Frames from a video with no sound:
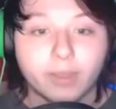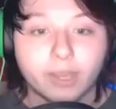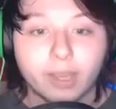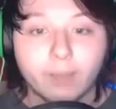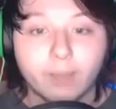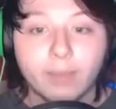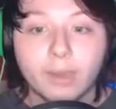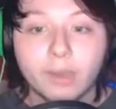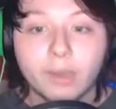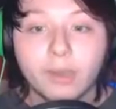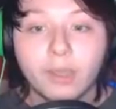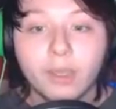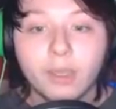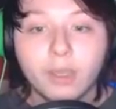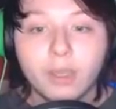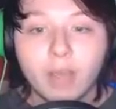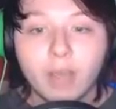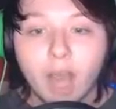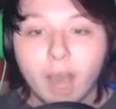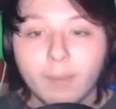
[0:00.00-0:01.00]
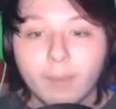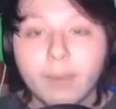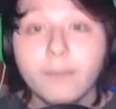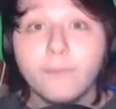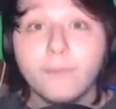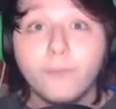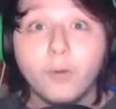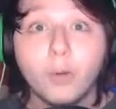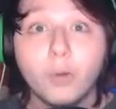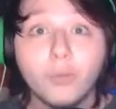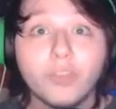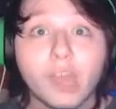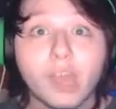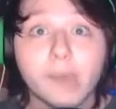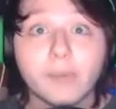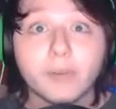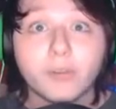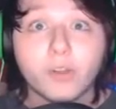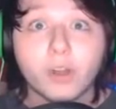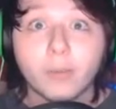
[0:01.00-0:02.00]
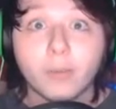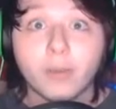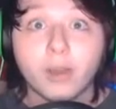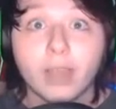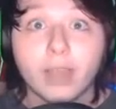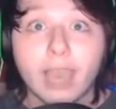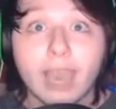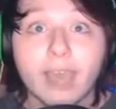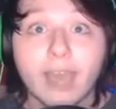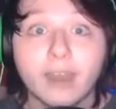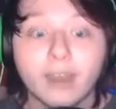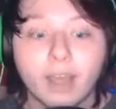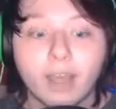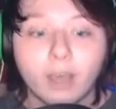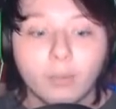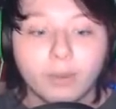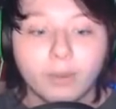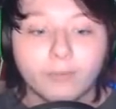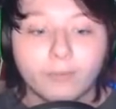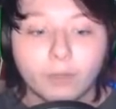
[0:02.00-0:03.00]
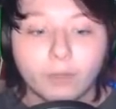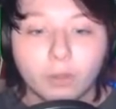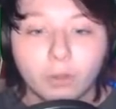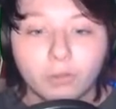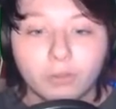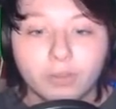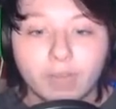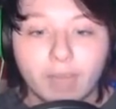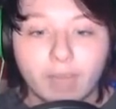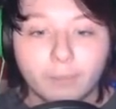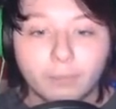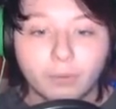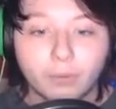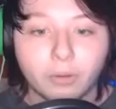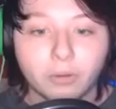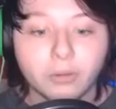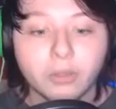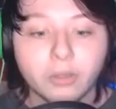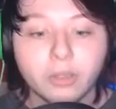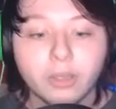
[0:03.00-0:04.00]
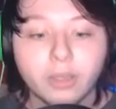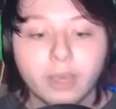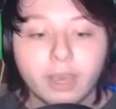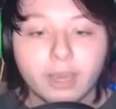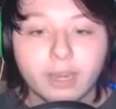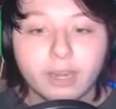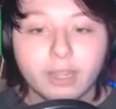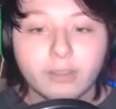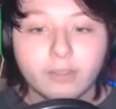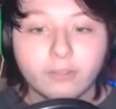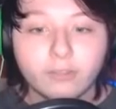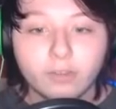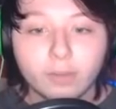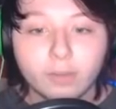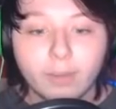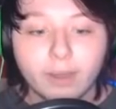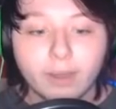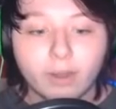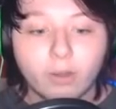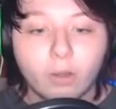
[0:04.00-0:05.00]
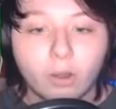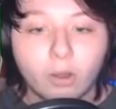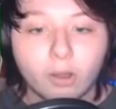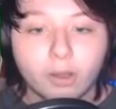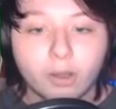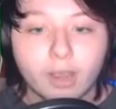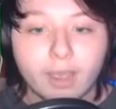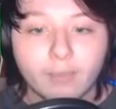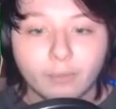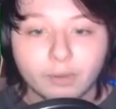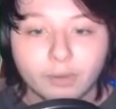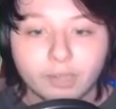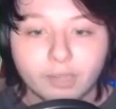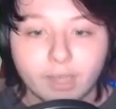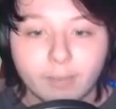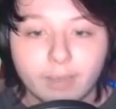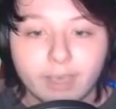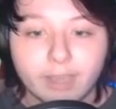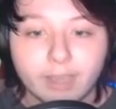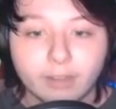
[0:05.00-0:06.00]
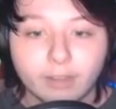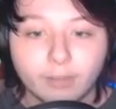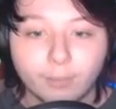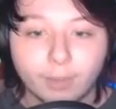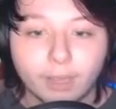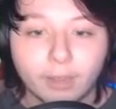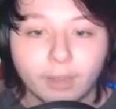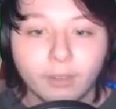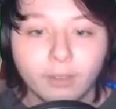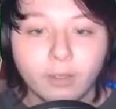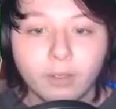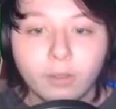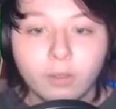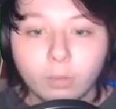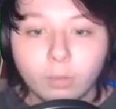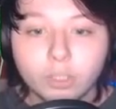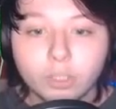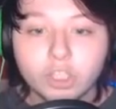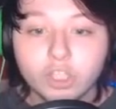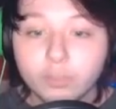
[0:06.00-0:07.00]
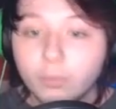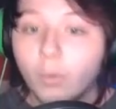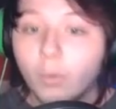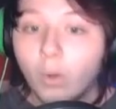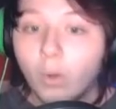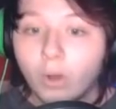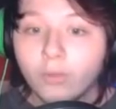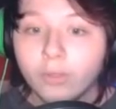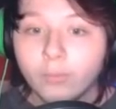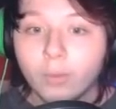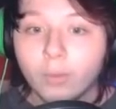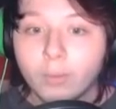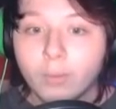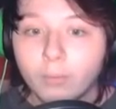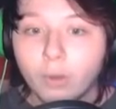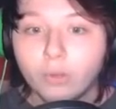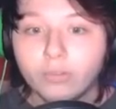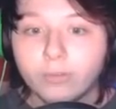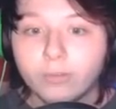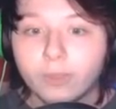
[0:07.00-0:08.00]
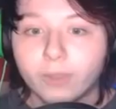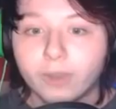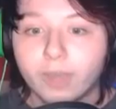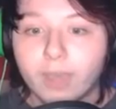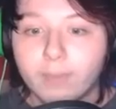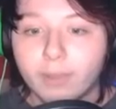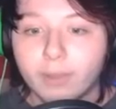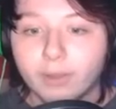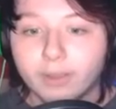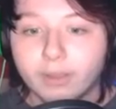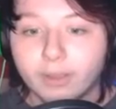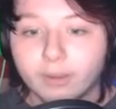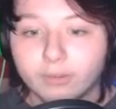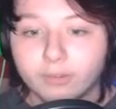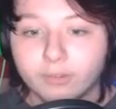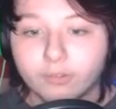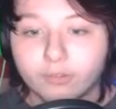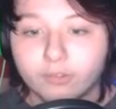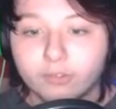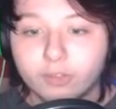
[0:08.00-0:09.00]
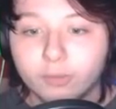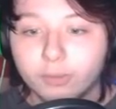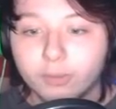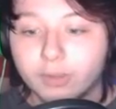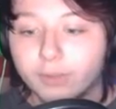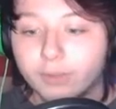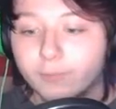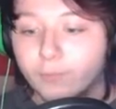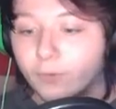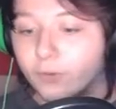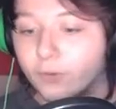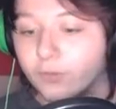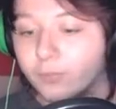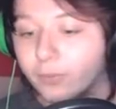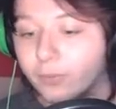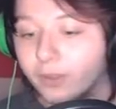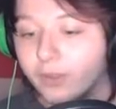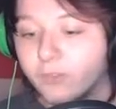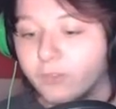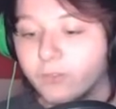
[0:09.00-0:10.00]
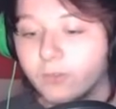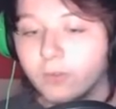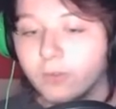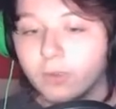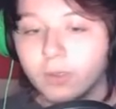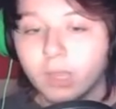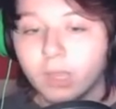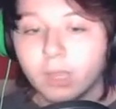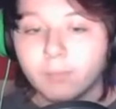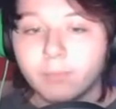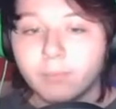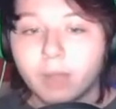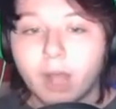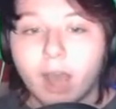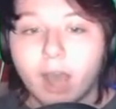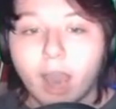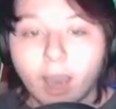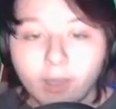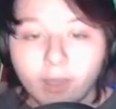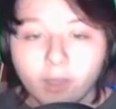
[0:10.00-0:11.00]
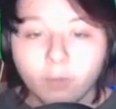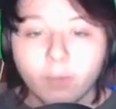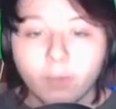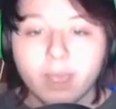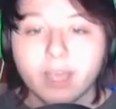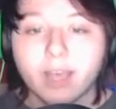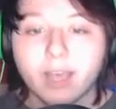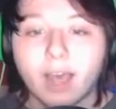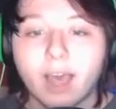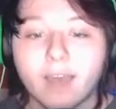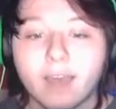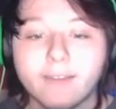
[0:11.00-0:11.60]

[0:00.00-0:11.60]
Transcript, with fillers: in, I'm in full diamond armor and with a golden apple, and he's doing about a heart every time he hits me which is more than what most of the Nightmare characters do in the first place. But either way, guys,